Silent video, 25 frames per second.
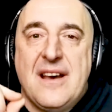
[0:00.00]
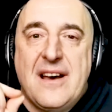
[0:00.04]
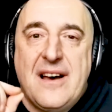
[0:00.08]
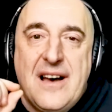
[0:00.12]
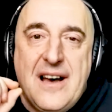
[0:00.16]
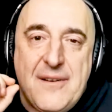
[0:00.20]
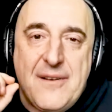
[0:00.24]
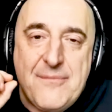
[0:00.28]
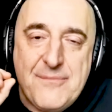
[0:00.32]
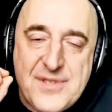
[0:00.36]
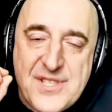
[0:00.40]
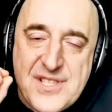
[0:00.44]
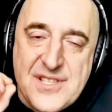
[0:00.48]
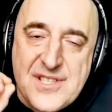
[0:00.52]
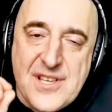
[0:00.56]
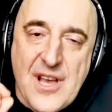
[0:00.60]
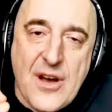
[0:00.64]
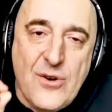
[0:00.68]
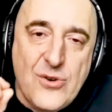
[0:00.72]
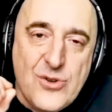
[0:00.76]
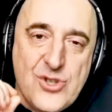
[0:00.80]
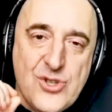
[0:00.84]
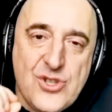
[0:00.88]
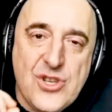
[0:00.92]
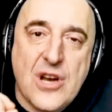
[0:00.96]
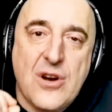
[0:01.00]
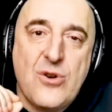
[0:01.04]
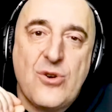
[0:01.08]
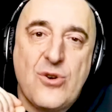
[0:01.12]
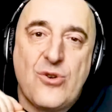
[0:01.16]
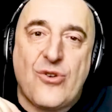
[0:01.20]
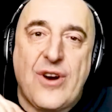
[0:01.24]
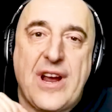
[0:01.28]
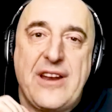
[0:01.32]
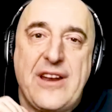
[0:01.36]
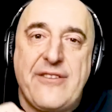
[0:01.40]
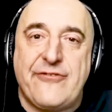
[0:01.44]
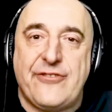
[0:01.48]
I'm so, so
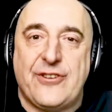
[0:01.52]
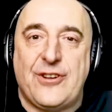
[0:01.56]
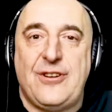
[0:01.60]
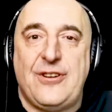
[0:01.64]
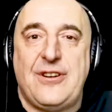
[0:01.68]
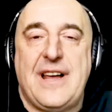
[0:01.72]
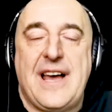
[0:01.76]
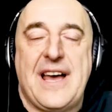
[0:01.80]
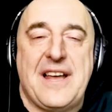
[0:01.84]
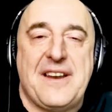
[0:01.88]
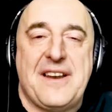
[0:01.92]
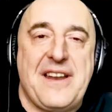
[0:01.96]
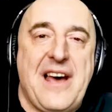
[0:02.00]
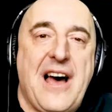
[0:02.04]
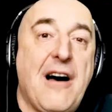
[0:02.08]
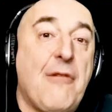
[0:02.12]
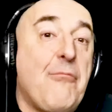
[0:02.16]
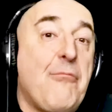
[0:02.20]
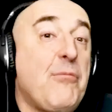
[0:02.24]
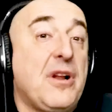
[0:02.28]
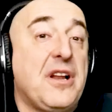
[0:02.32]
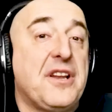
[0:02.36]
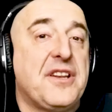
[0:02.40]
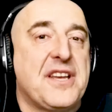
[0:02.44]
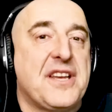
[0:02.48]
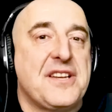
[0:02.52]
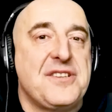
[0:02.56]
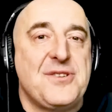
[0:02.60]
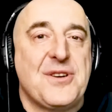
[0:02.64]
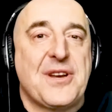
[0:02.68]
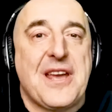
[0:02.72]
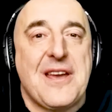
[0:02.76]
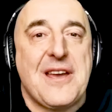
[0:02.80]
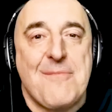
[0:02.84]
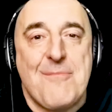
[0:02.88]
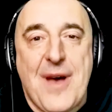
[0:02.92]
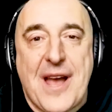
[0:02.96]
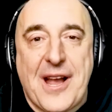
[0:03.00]
grateful and humble that you
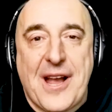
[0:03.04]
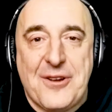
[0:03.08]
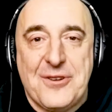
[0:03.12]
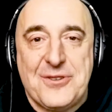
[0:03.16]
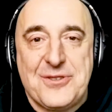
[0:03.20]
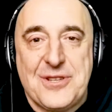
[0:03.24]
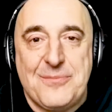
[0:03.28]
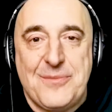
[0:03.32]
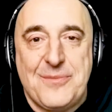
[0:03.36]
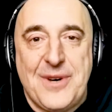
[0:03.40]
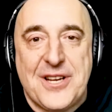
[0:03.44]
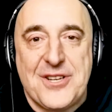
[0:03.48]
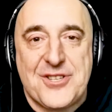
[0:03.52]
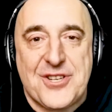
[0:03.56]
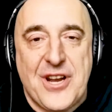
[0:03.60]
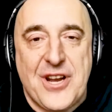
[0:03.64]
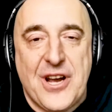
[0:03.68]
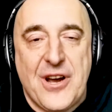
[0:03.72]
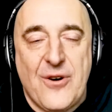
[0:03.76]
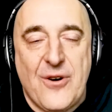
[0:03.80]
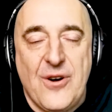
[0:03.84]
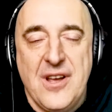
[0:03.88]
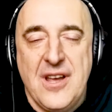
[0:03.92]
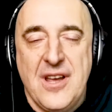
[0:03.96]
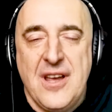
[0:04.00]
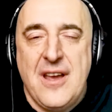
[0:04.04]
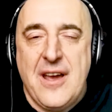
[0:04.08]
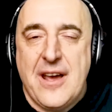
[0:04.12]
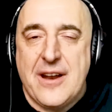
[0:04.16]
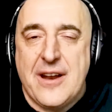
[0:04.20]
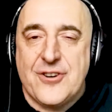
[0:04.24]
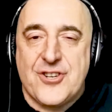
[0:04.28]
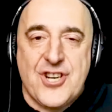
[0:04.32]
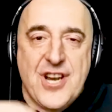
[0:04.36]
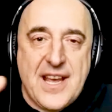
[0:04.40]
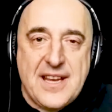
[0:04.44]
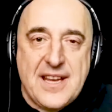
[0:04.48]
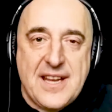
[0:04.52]
came back onto my show
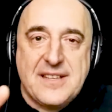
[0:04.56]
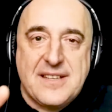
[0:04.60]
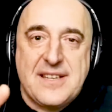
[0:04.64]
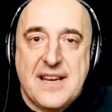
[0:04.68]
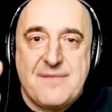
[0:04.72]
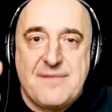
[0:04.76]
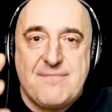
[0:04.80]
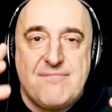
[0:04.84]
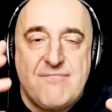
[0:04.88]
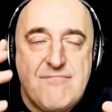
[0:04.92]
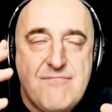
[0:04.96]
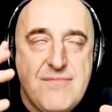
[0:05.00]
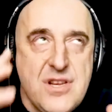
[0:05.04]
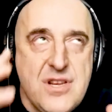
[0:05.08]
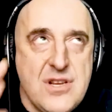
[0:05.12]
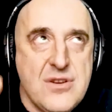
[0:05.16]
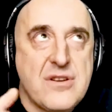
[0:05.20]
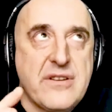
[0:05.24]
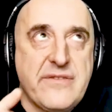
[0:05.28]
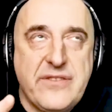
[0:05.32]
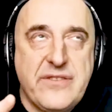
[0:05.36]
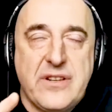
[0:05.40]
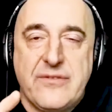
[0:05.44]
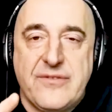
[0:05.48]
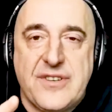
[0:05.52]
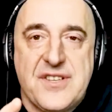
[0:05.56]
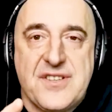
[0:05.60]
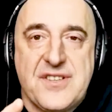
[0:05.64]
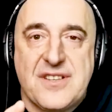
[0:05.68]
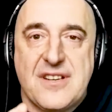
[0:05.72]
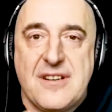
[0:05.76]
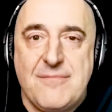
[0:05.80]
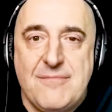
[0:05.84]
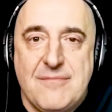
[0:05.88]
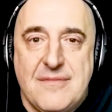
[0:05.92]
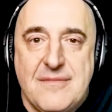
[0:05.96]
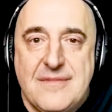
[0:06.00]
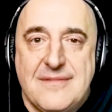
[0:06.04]
and shared that beautiful
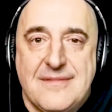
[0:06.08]
wisdom.